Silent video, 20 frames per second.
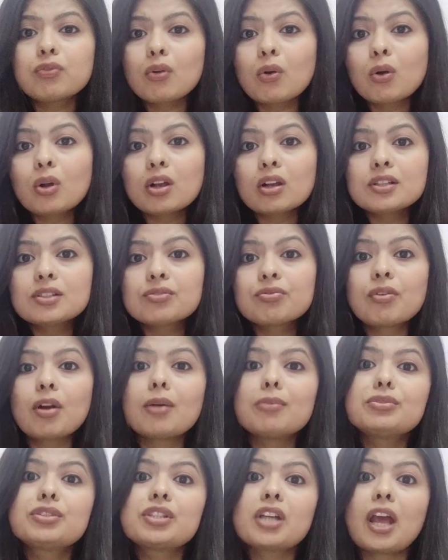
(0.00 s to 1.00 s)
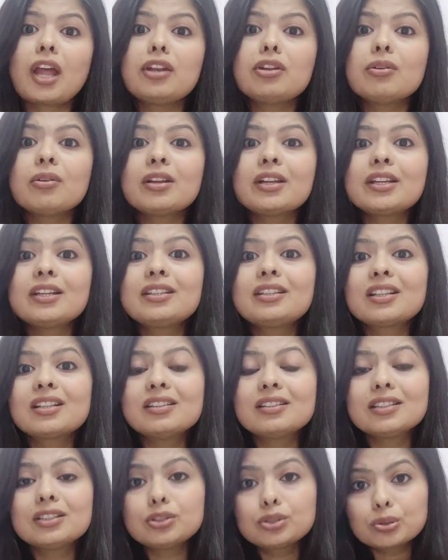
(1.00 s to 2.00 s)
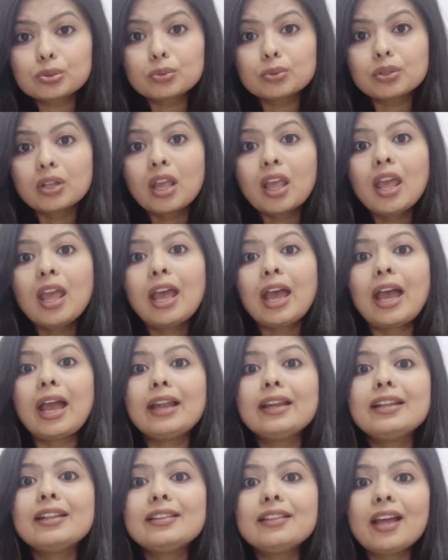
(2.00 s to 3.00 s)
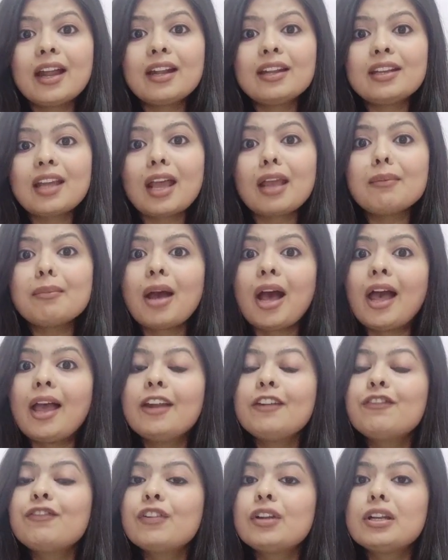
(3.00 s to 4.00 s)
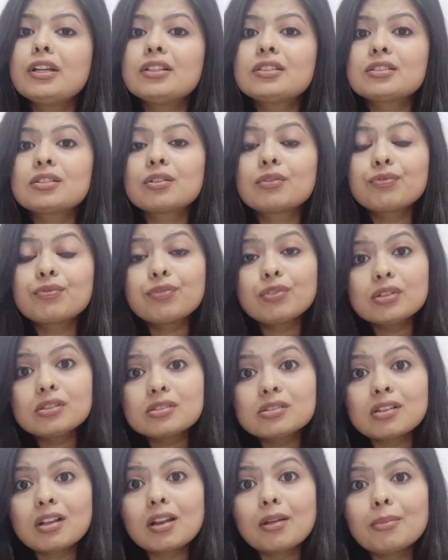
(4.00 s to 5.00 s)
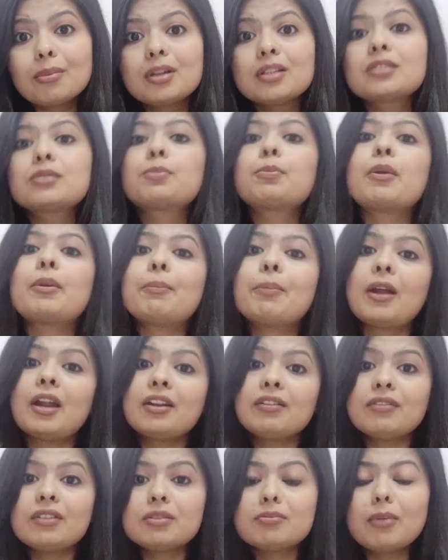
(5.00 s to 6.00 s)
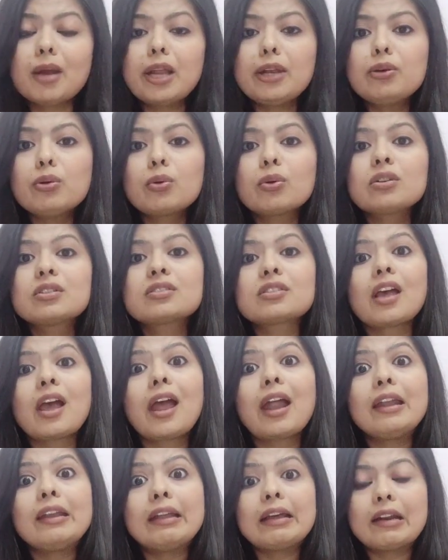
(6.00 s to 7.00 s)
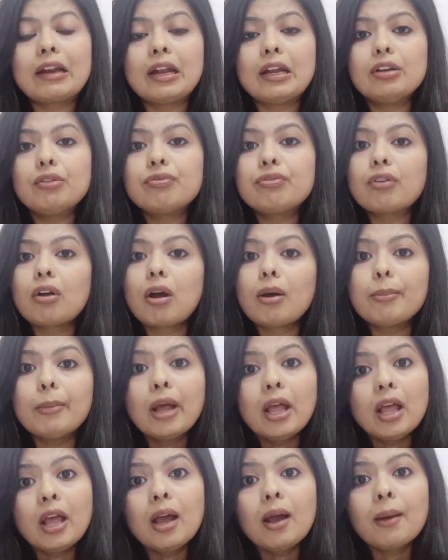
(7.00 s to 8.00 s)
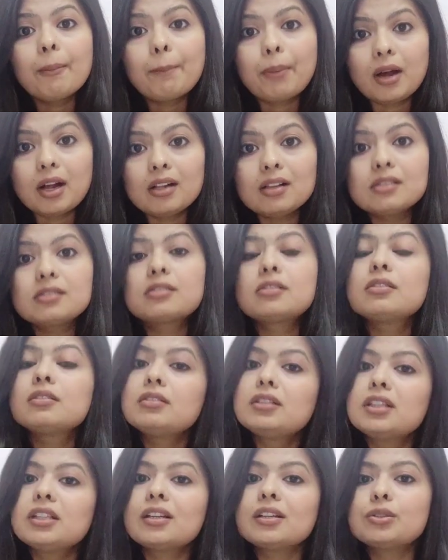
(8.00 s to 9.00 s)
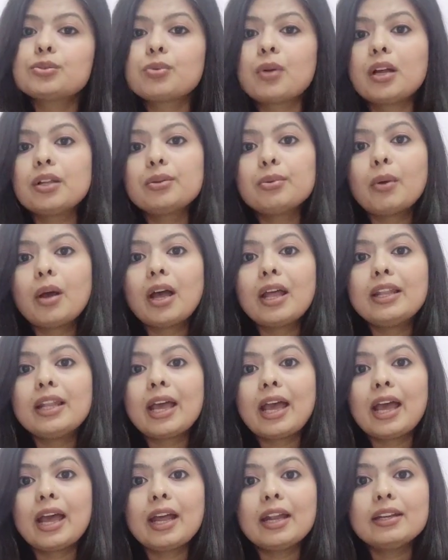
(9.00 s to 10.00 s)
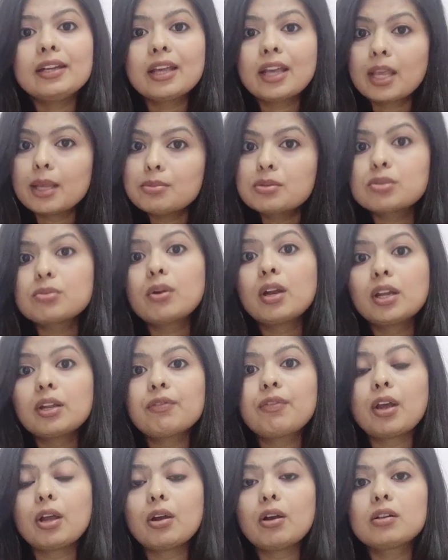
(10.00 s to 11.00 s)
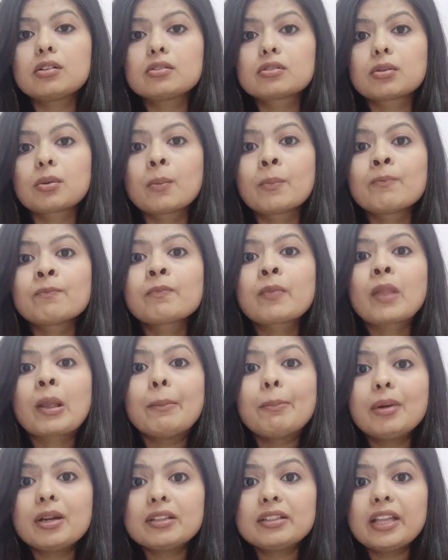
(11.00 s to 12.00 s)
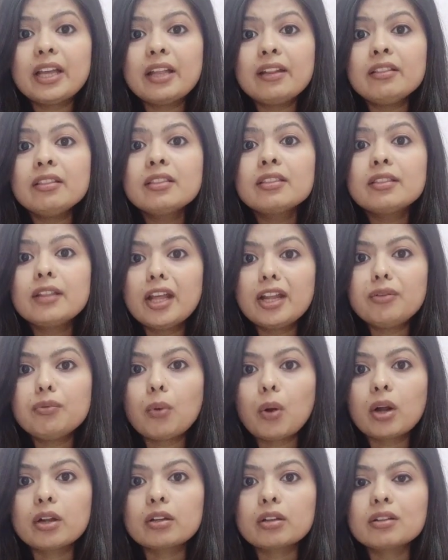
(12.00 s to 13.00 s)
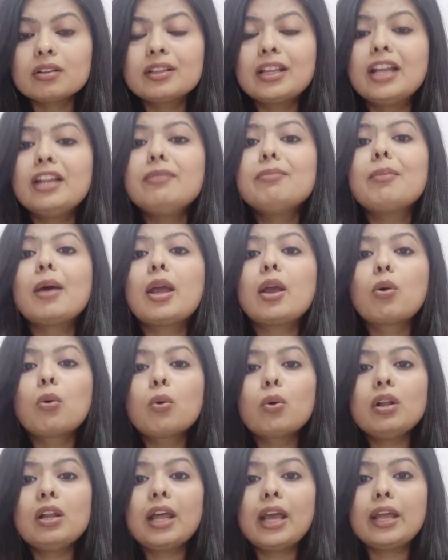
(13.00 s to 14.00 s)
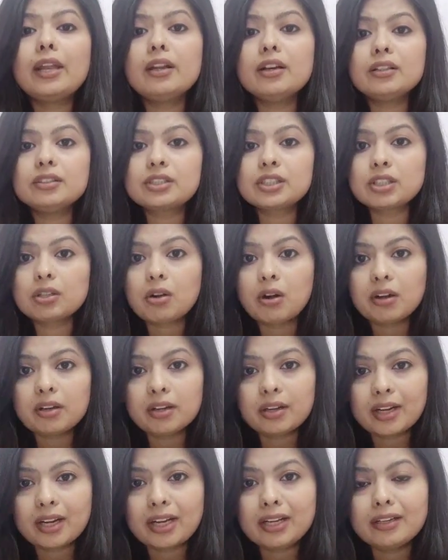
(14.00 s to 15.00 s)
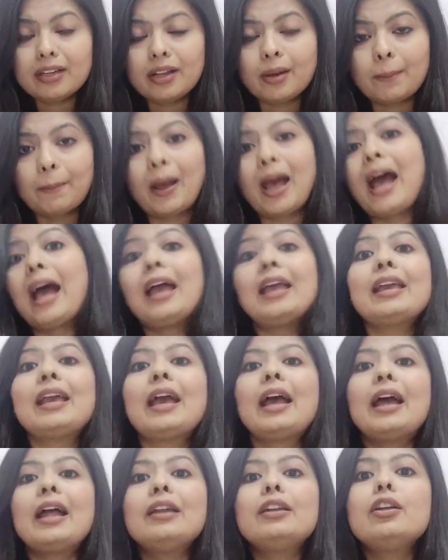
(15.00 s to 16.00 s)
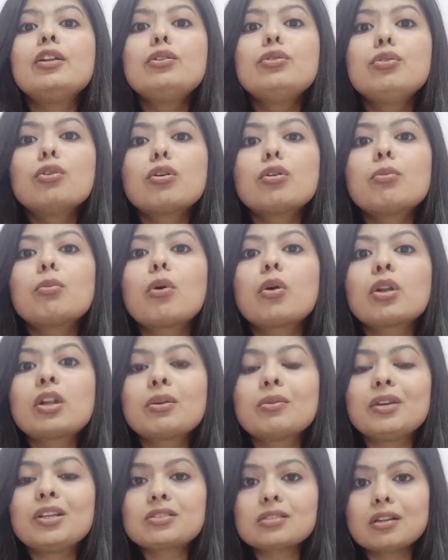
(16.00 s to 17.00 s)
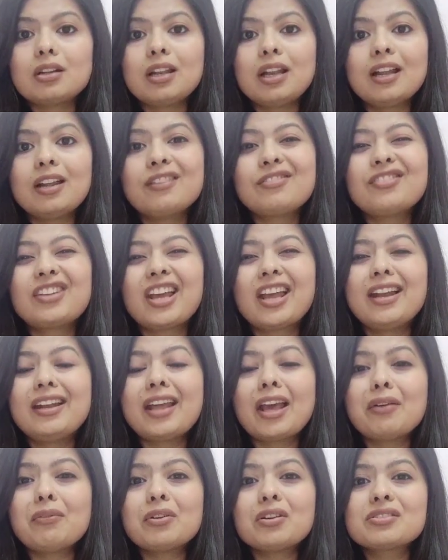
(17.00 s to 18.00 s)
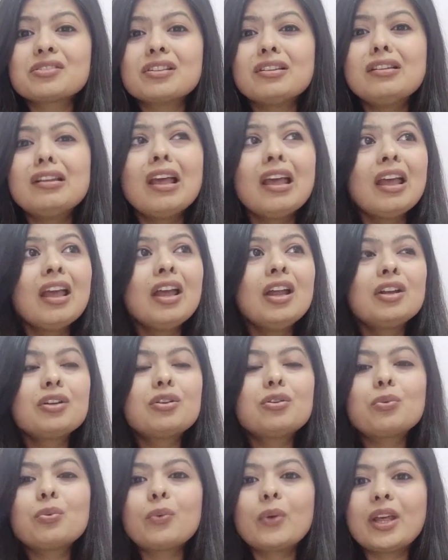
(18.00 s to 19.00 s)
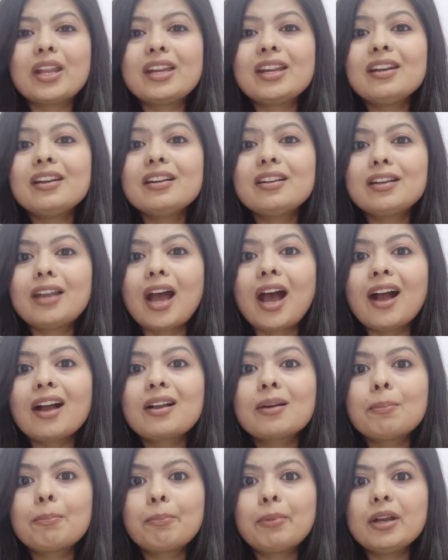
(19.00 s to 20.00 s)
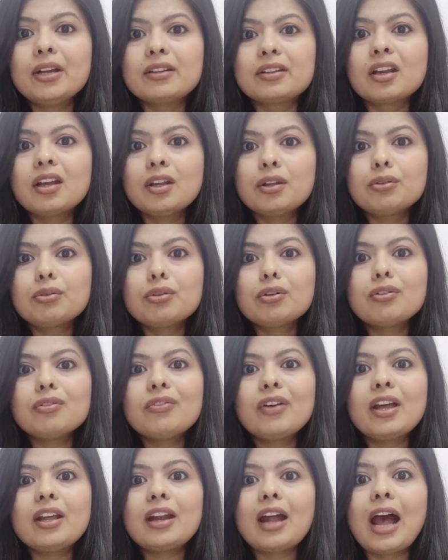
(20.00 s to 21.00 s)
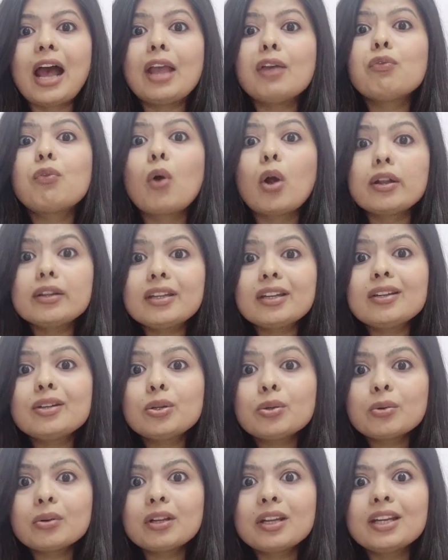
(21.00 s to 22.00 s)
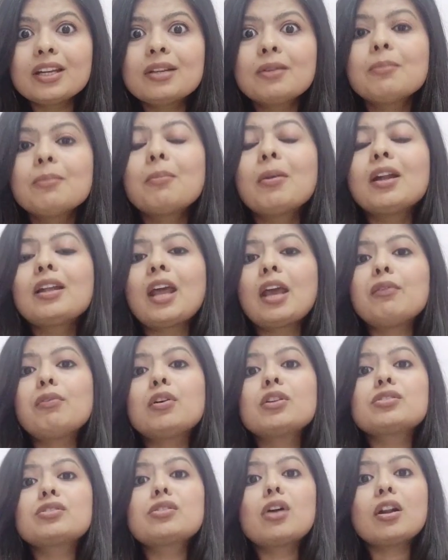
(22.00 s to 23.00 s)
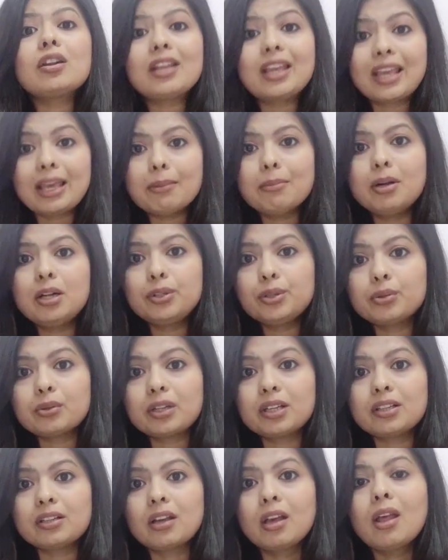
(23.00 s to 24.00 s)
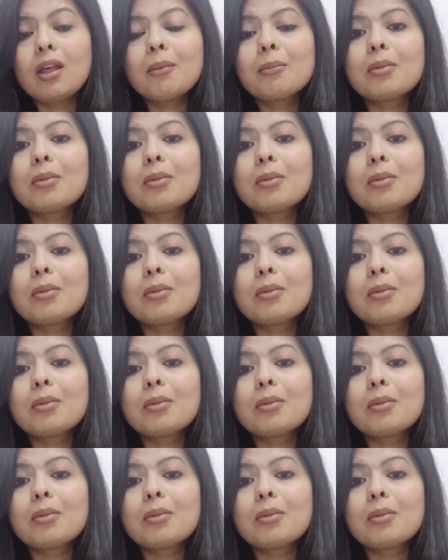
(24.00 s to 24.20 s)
focus from January till the June. And in that time, I had finished full syllabus, prepared with my notes and read from Pulse, Neeraj Wadhwan and AIMS 25 also. But then what? Then my whole energy got drained up. I had no motivation left and I was in a very dark pit. You know, where I wanted to read but I was not able to read.